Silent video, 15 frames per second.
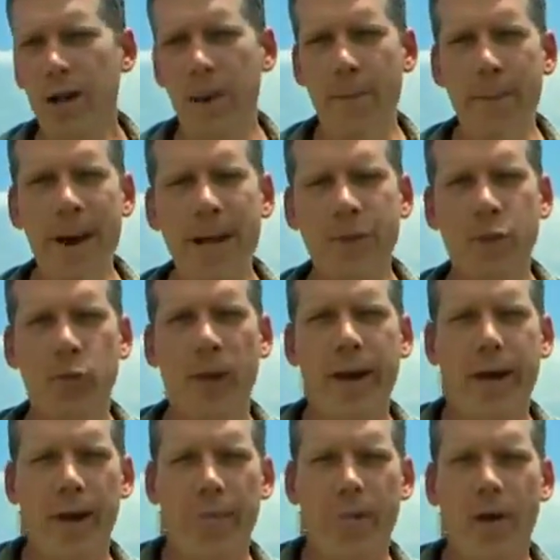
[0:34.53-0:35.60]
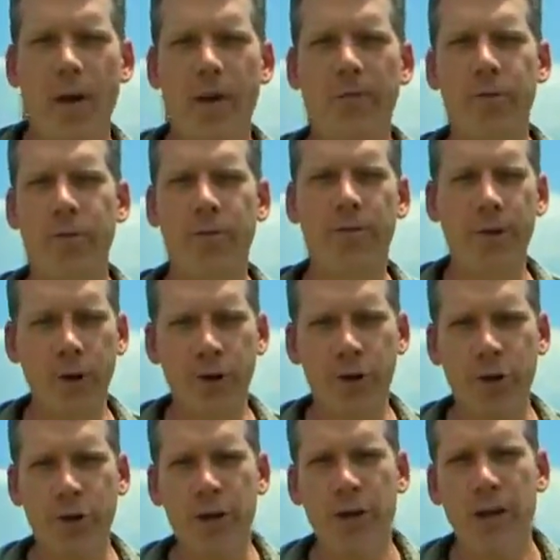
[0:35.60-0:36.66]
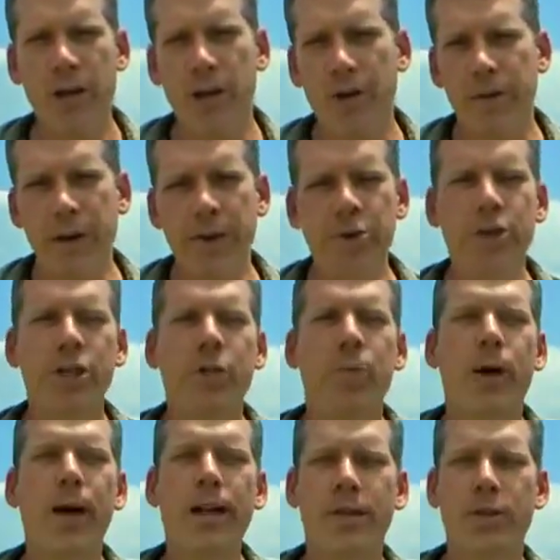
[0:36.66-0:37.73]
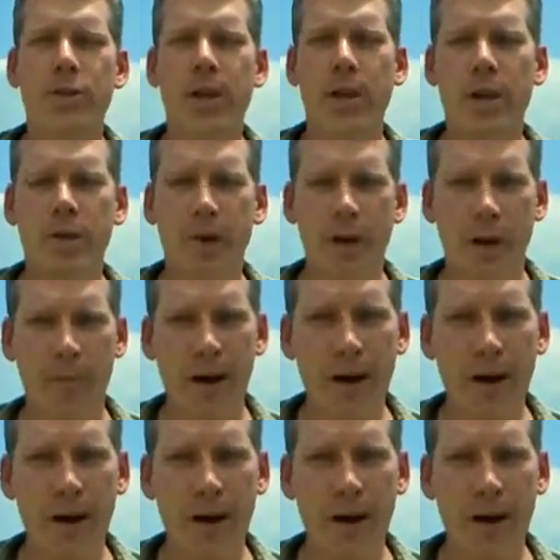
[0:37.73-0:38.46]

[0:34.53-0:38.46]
a major wake-up call for the future of energy dependence here in